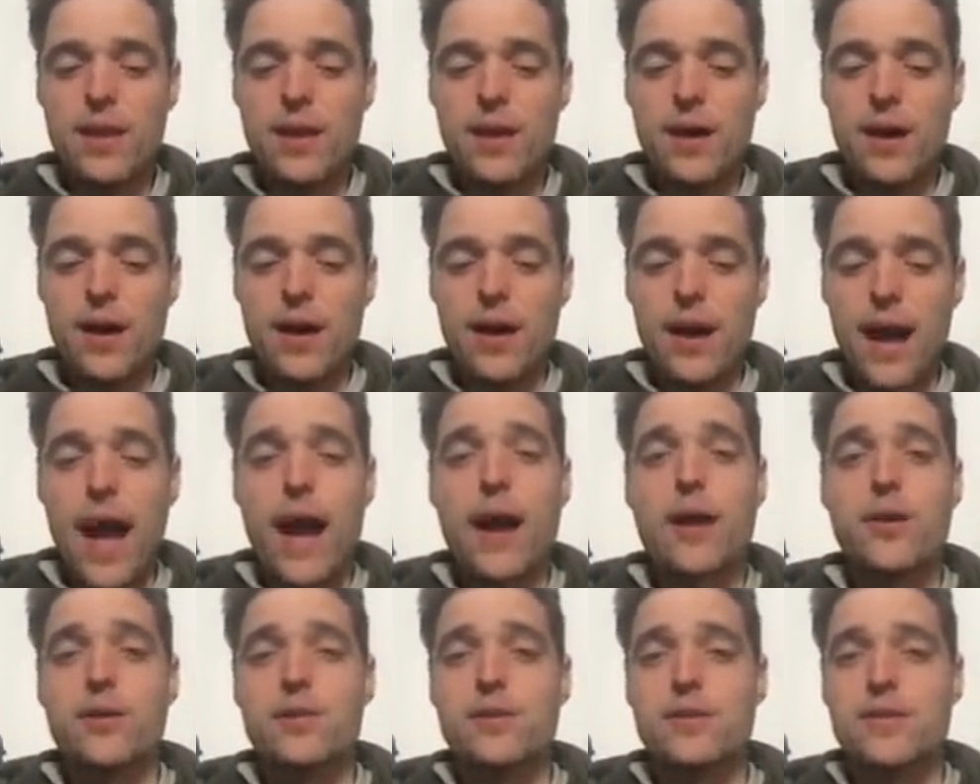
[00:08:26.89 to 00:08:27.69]
Uh,
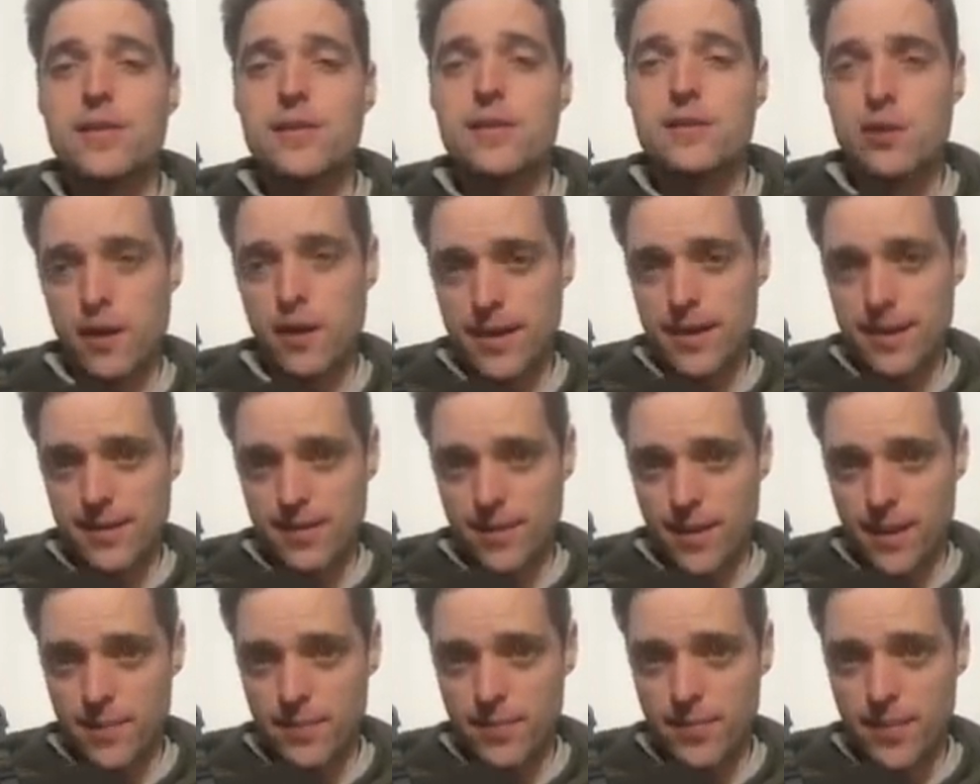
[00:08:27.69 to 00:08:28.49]
hackers can target
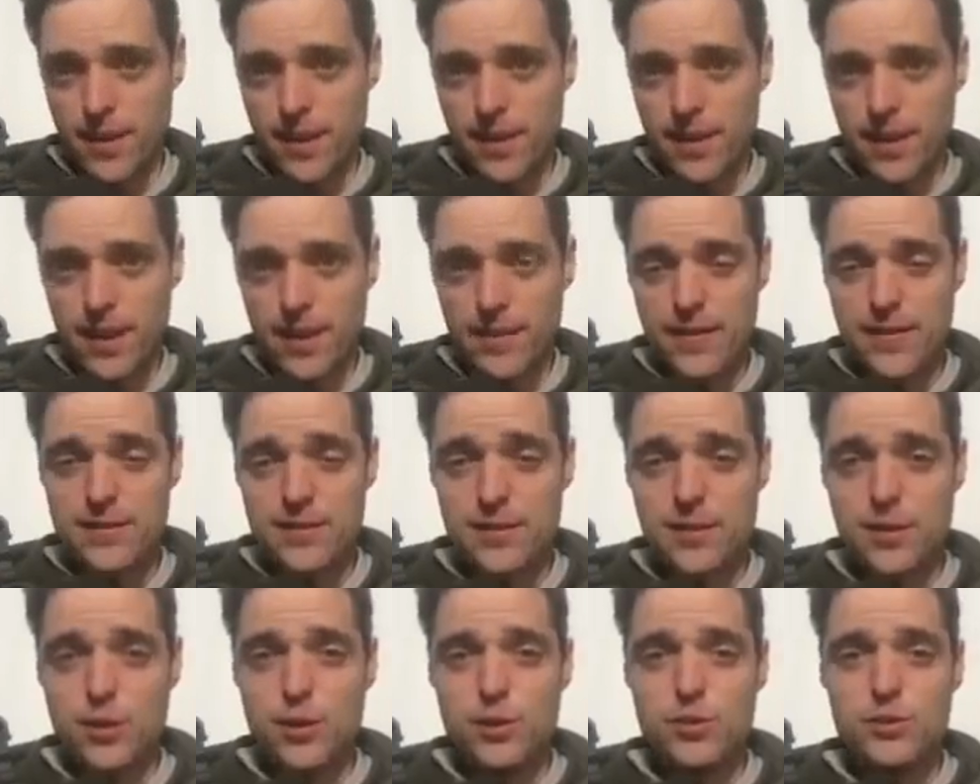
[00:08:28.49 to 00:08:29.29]
them, and this
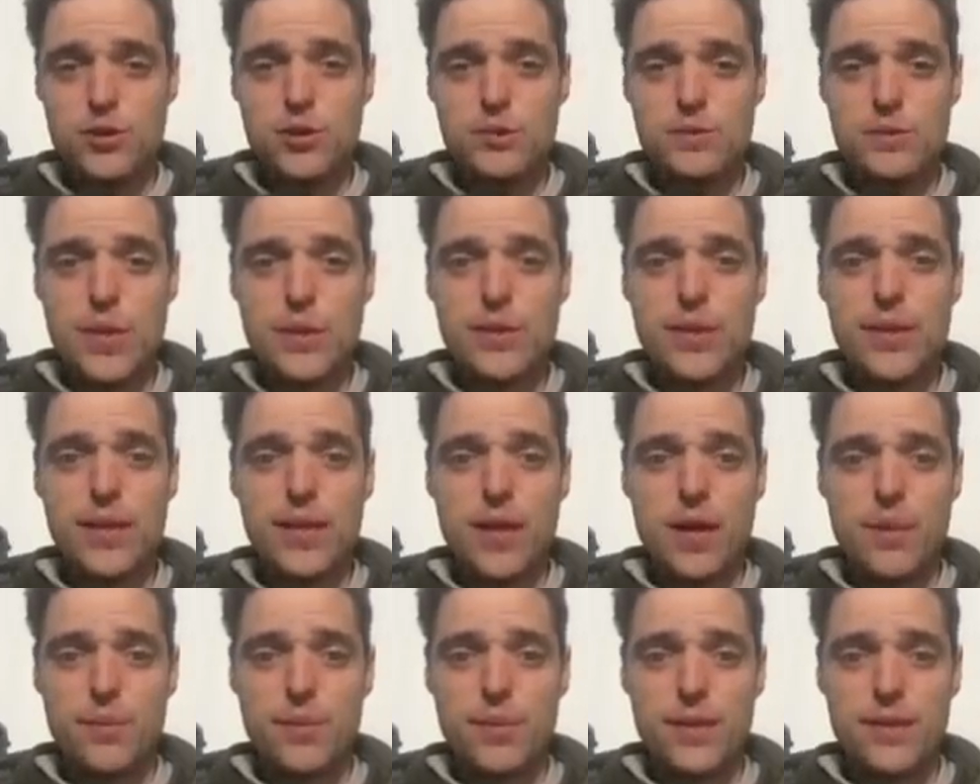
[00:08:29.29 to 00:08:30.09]
includes utility
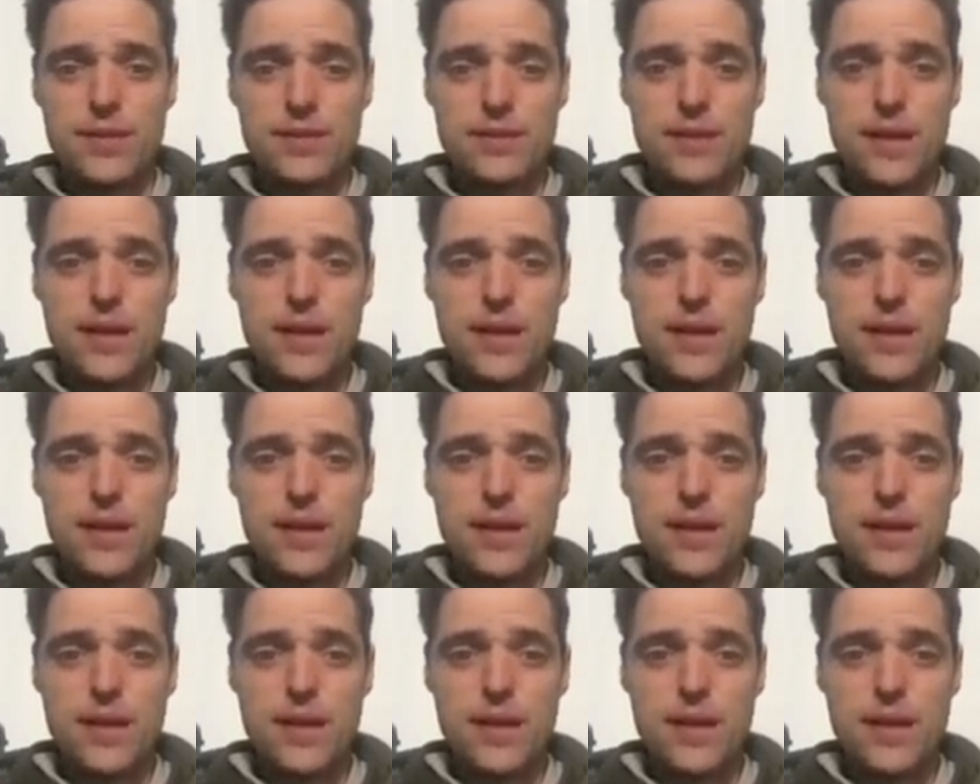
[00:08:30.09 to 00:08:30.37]
companies.